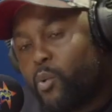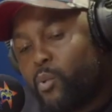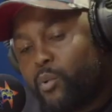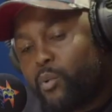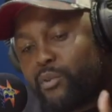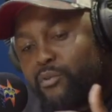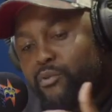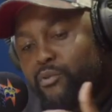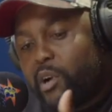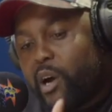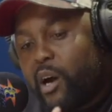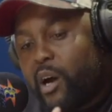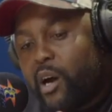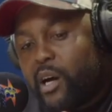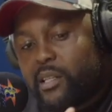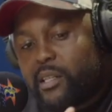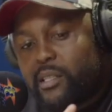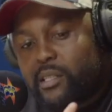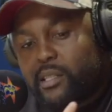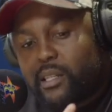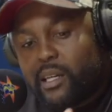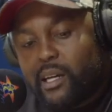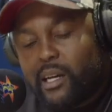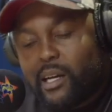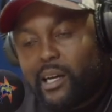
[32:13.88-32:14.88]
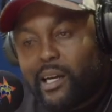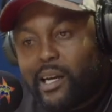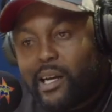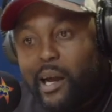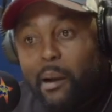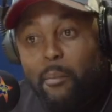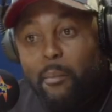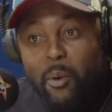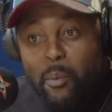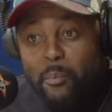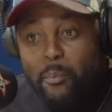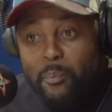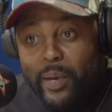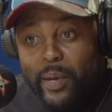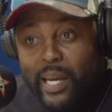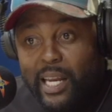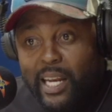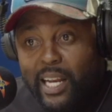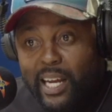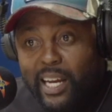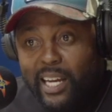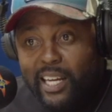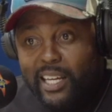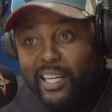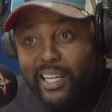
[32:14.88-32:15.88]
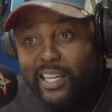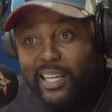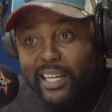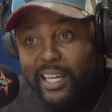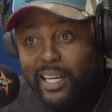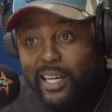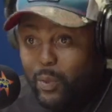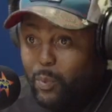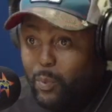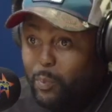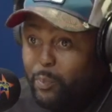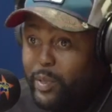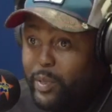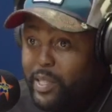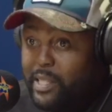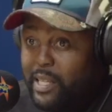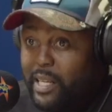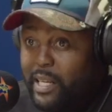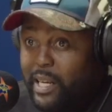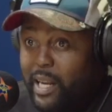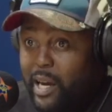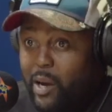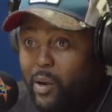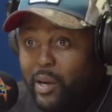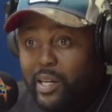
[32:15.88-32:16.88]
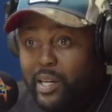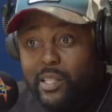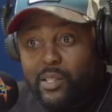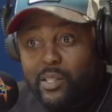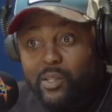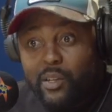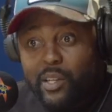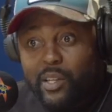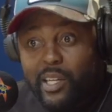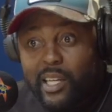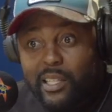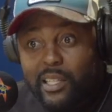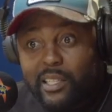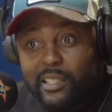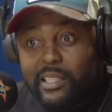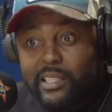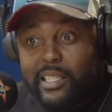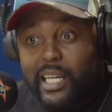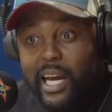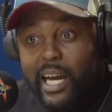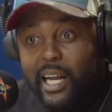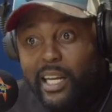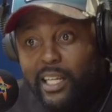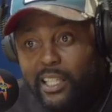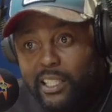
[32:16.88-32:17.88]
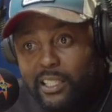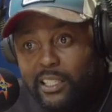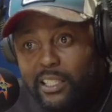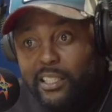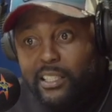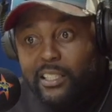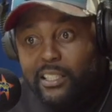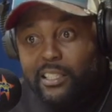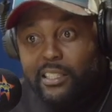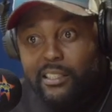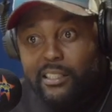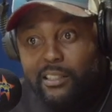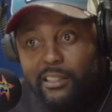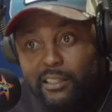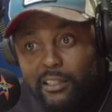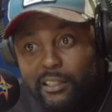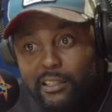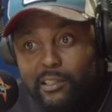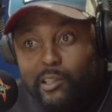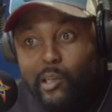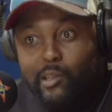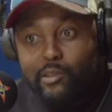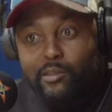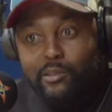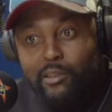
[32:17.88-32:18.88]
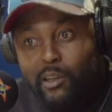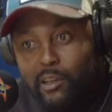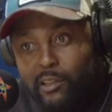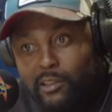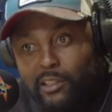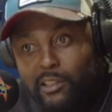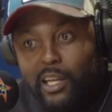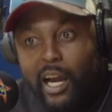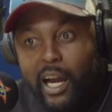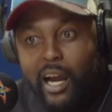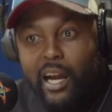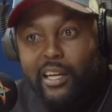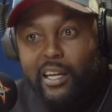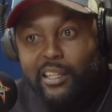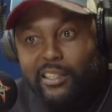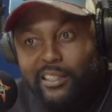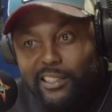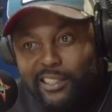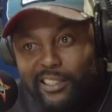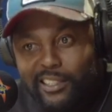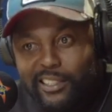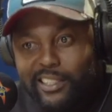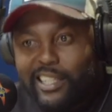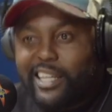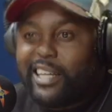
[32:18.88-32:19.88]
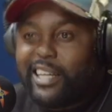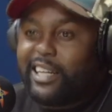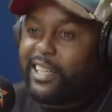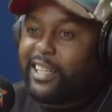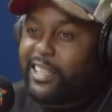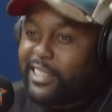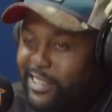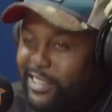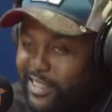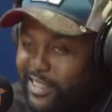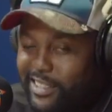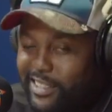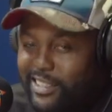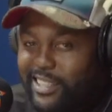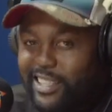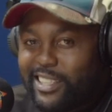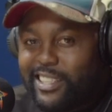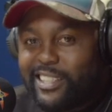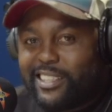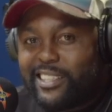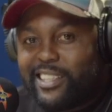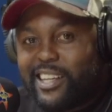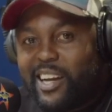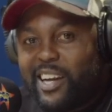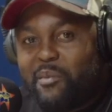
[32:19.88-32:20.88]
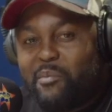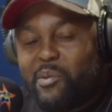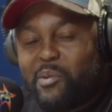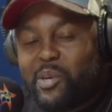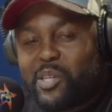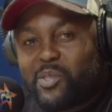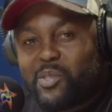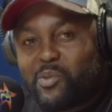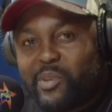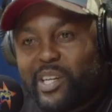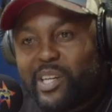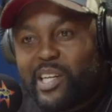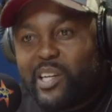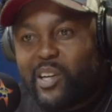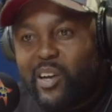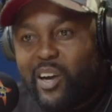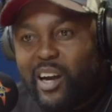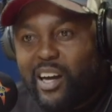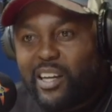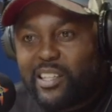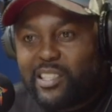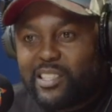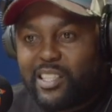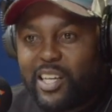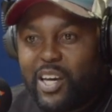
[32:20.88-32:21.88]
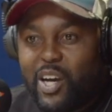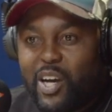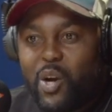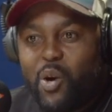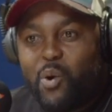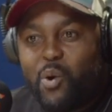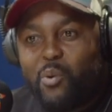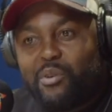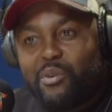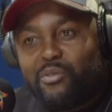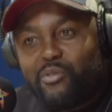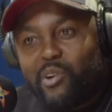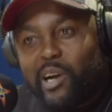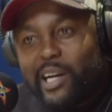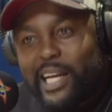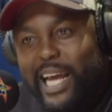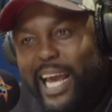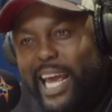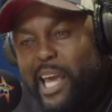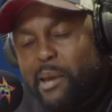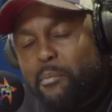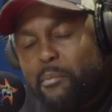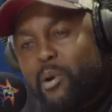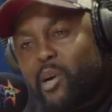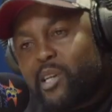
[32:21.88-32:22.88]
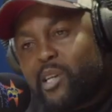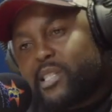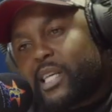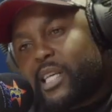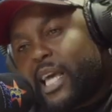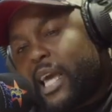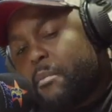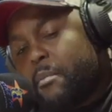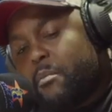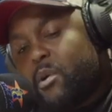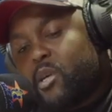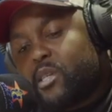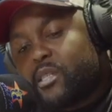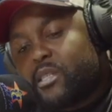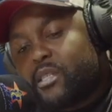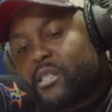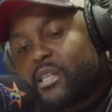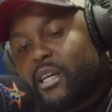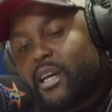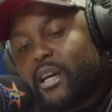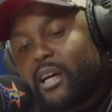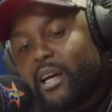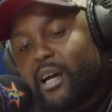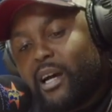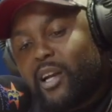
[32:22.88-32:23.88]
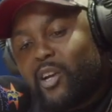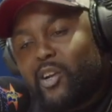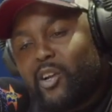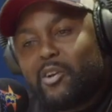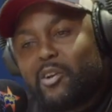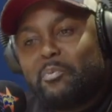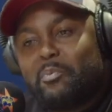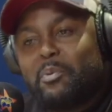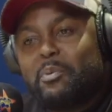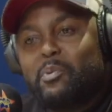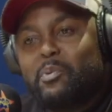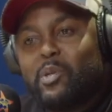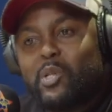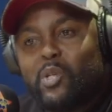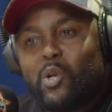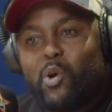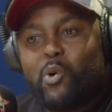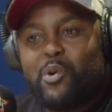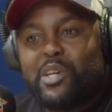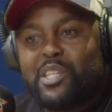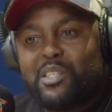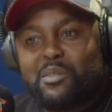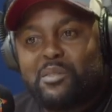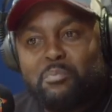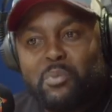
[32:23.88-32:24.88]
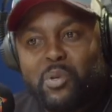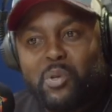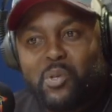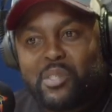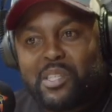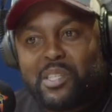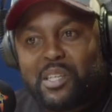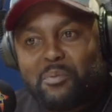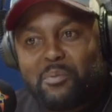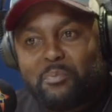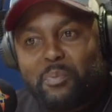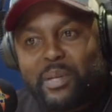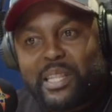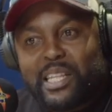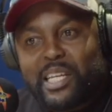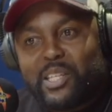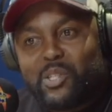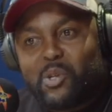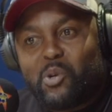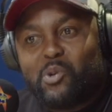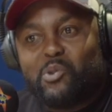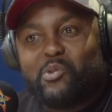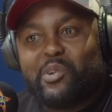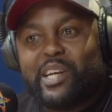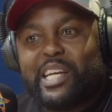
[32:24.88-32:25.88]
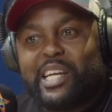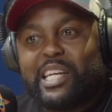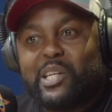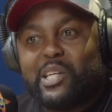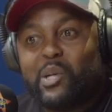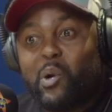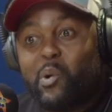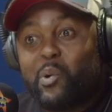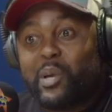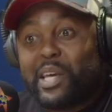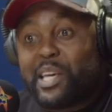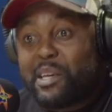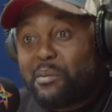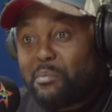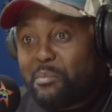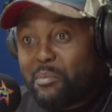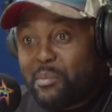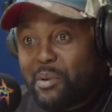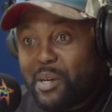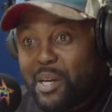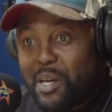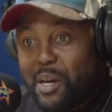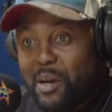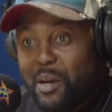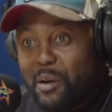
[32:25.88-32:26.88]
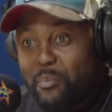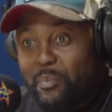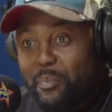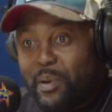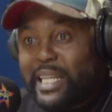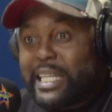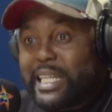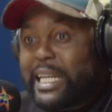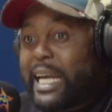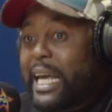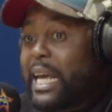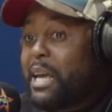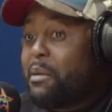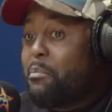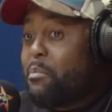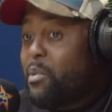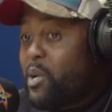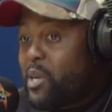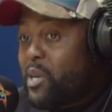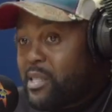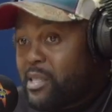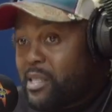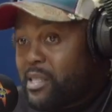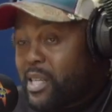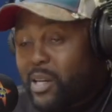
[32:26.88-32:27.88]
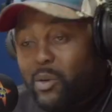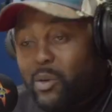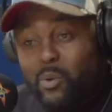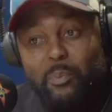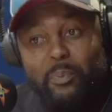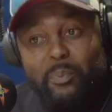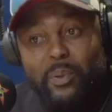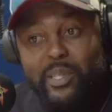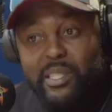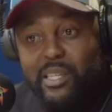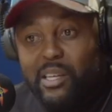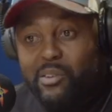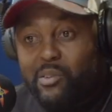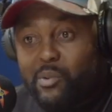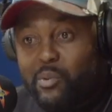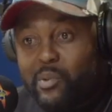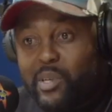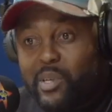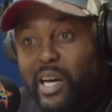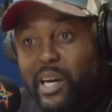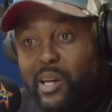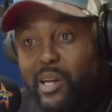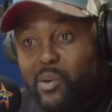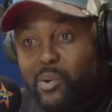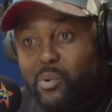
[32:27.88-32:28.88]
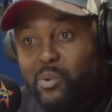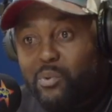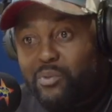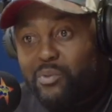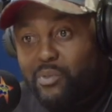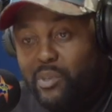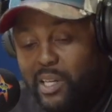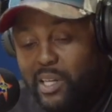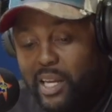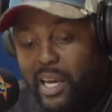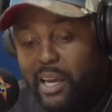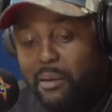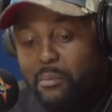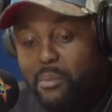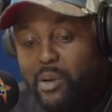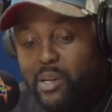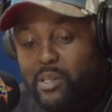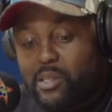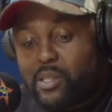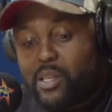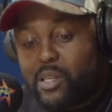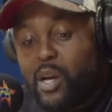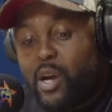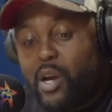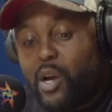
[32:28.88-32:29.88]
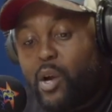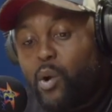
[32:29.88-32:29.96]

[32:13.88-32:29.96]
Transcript: We've got uh, Kamo Mphela, mm-hmm. Arupisa now, and yeah. yes, Dali. Exactly. No, no, no. Yes. Yeah, yeah. Kamo's really hot. Uh-huh. We've got Amos. Amos, a lot of people know his music, but mm-hmm. they don't really know him. Him, oh but yeah. Amos, mm-hmm. Arupisa mm-hmm. We've got Amos.